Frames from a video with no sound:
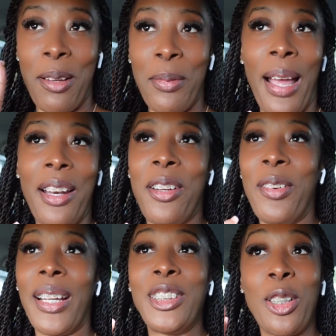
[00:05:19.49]
I'm glad to go
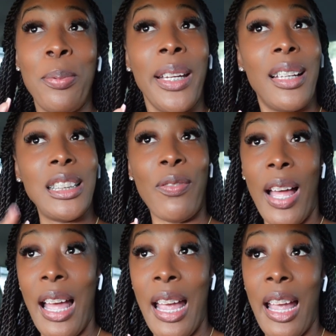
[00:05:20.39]
get your
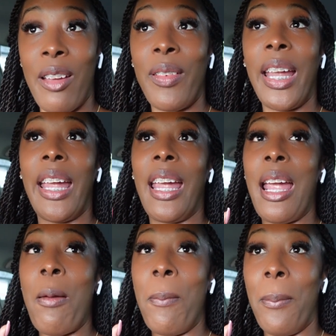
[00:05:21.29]
PS5
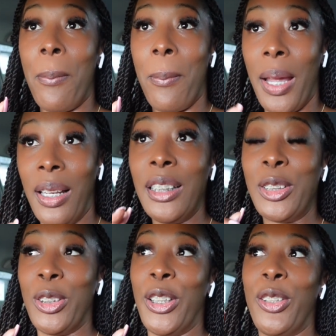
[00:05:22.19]
and mail it
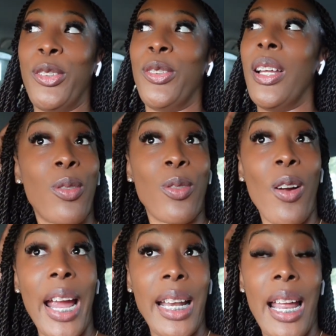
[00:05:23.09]
to you
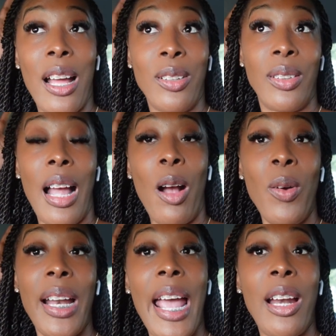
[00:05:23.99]
right now. I
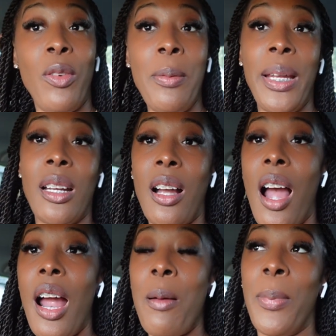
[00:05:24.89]
would have had it with me in the
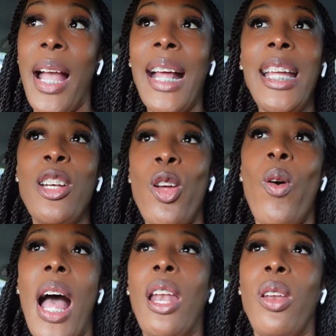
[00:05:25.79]
car, but I didn't know
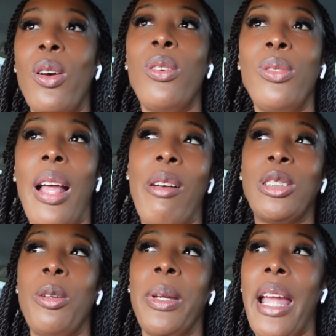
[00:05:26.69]
how long I was
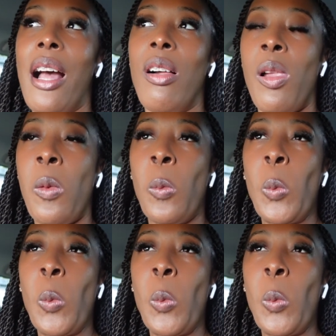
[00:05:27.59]
gonna be out.